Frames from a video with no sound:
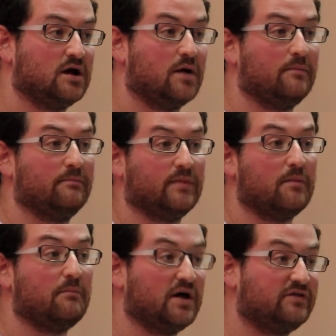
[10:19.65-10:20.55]
a
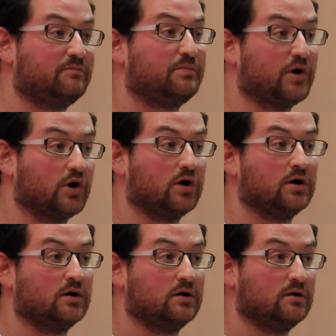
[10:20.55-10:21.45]
month
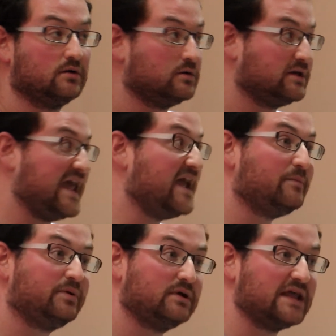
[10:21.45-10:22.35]
per
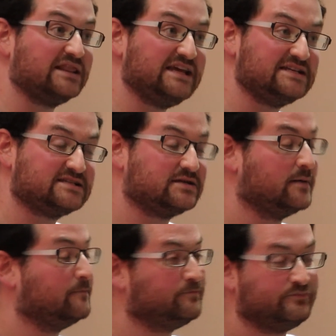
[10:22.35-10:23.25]
camp, at least,
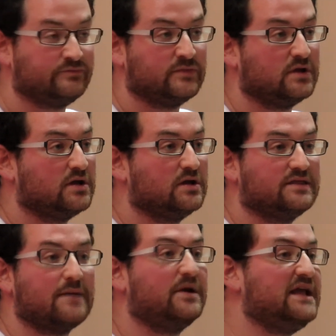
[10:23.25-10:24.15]

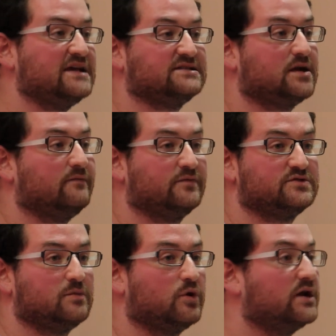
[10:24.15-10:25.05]
that money has to come from
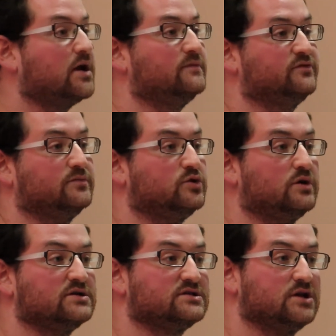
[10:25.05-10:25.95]
somewhere, and it comes from
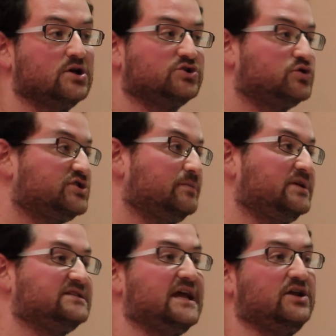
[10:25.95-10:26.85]
tourists. So
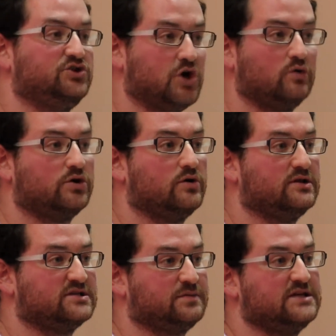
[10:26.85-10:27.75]
simply saying, don't go to
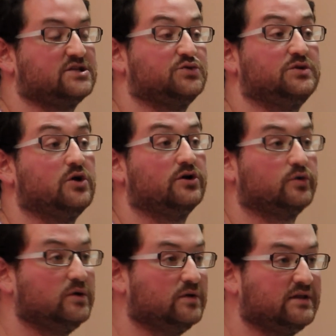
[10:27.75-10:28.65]
this place because we don't
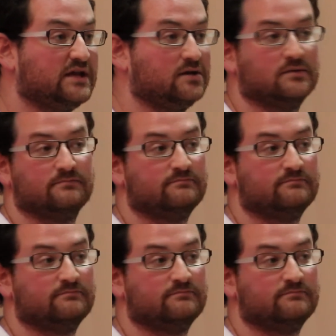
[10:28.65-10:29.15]
agree with it,